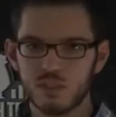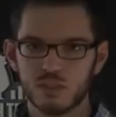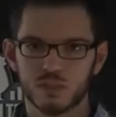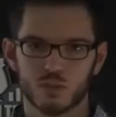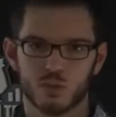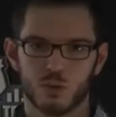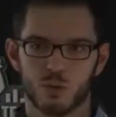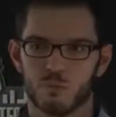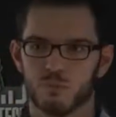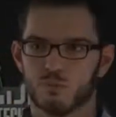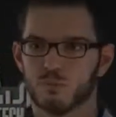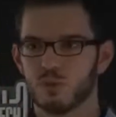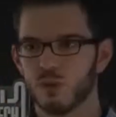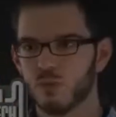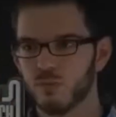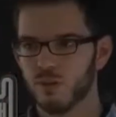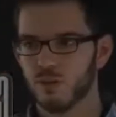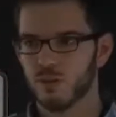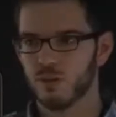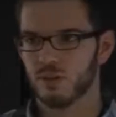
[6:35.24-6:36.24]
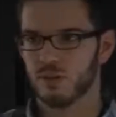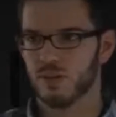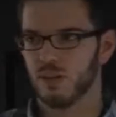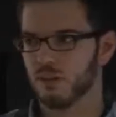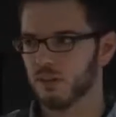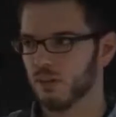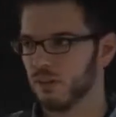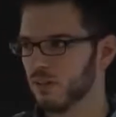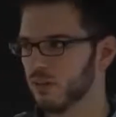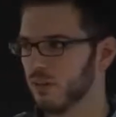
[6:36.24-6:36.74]
So far,
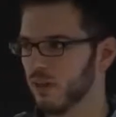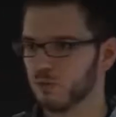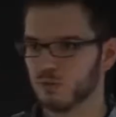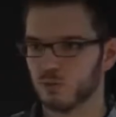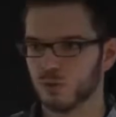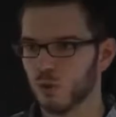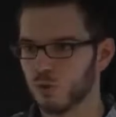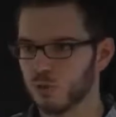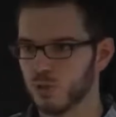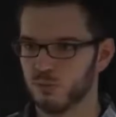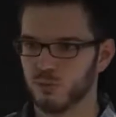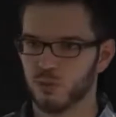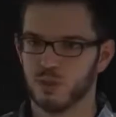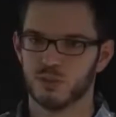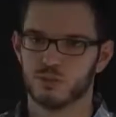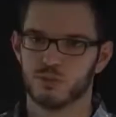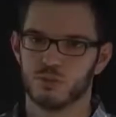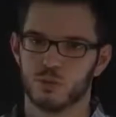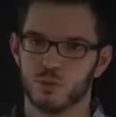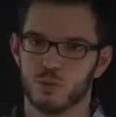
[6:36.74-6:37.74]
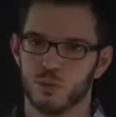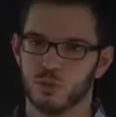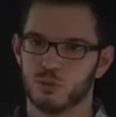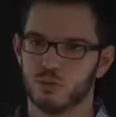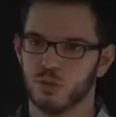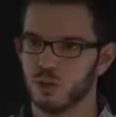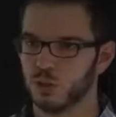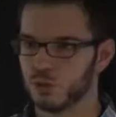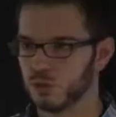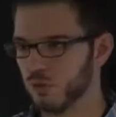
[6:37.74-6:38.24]
there is no difference to
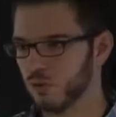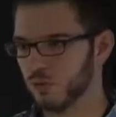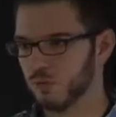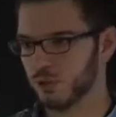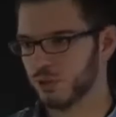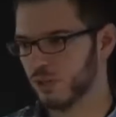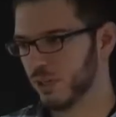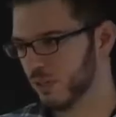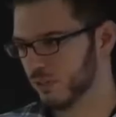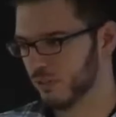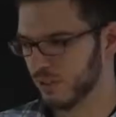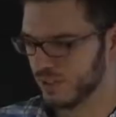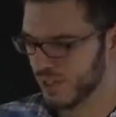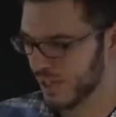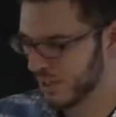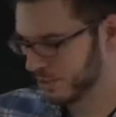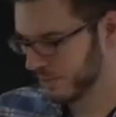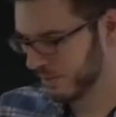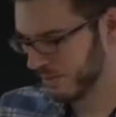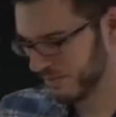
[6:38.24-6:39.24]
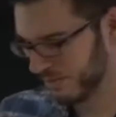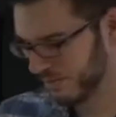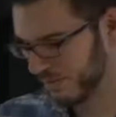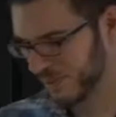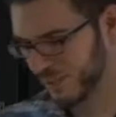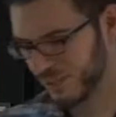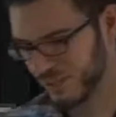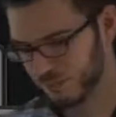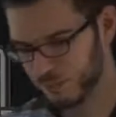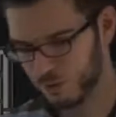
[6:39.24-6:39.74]
traditional machine translation
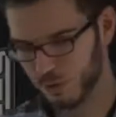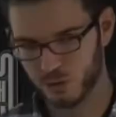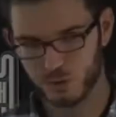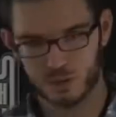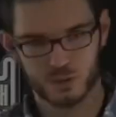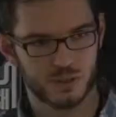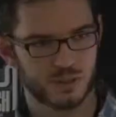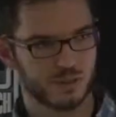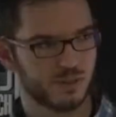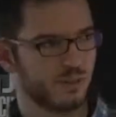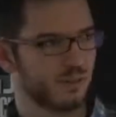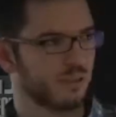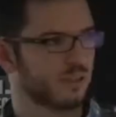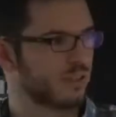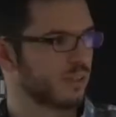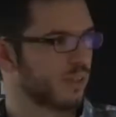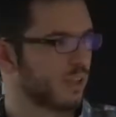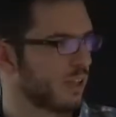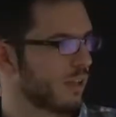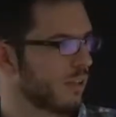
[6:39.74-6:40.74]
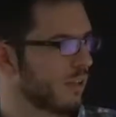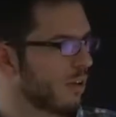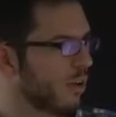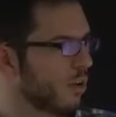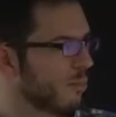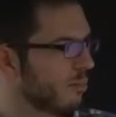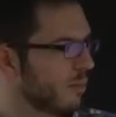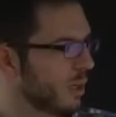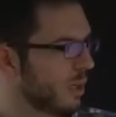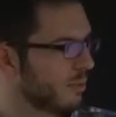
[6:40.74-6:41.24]
approaches in
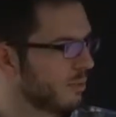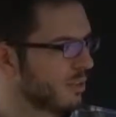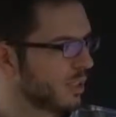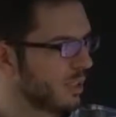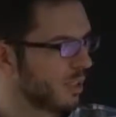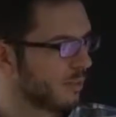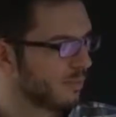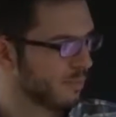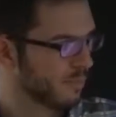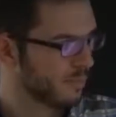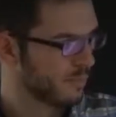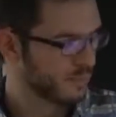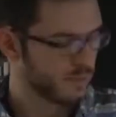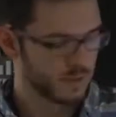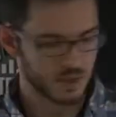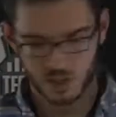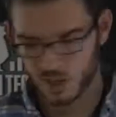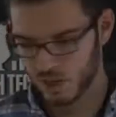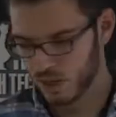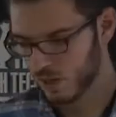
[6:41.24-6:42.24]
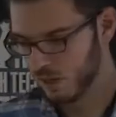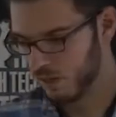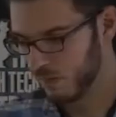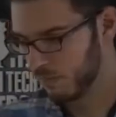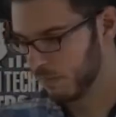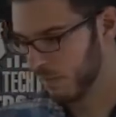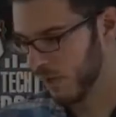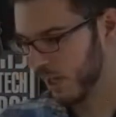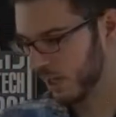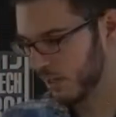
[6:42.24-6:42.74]
OpenNMT,
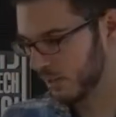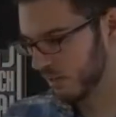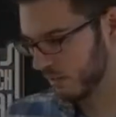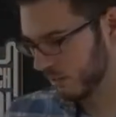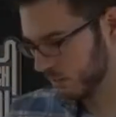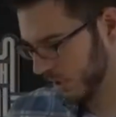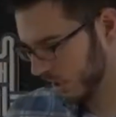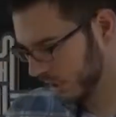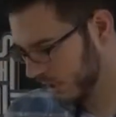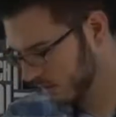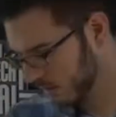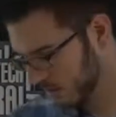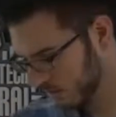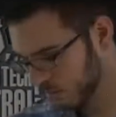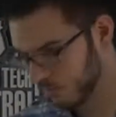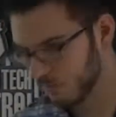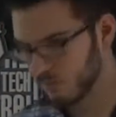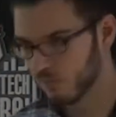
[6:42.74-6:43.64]
but we can